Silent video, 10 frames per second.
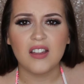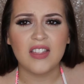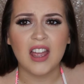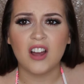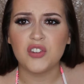
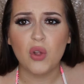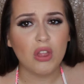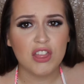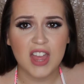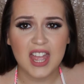are
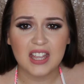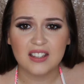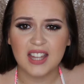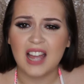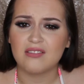not thick,
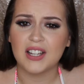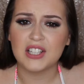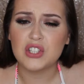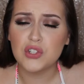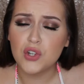they have like
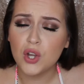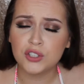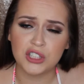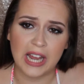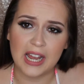no
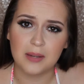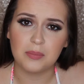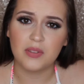shape,